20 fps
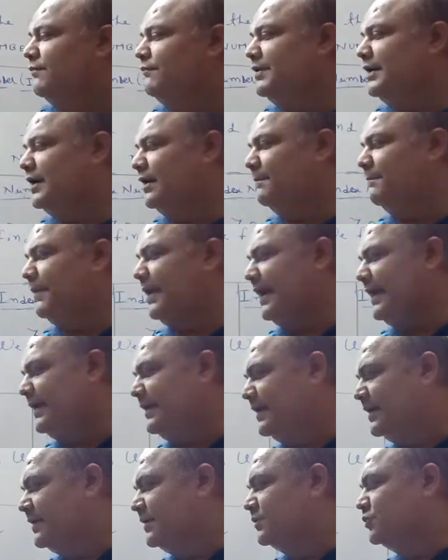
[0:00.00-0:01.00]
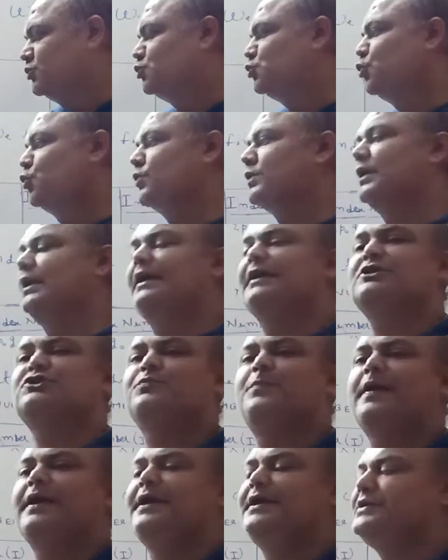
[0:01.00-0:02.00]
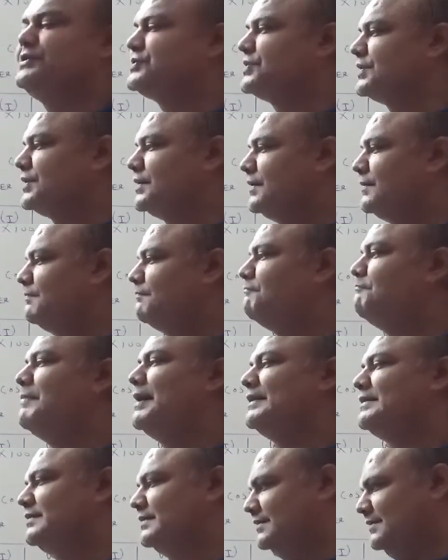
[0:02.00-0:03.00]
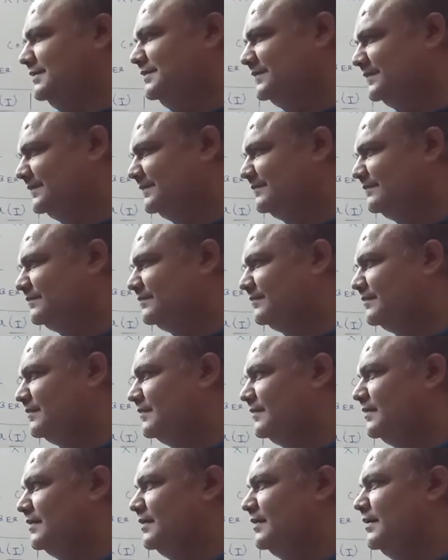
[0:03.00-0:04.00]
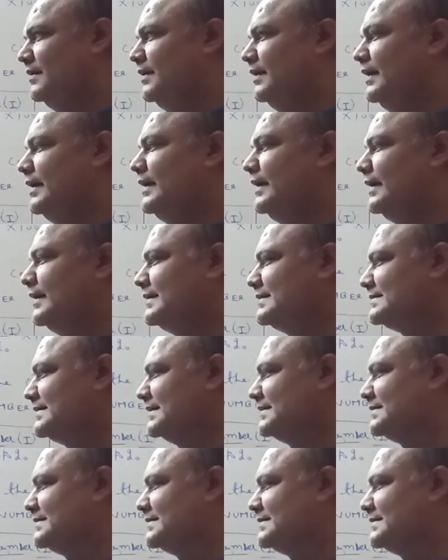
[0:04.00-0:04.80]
we apply total expenditure method. Here is the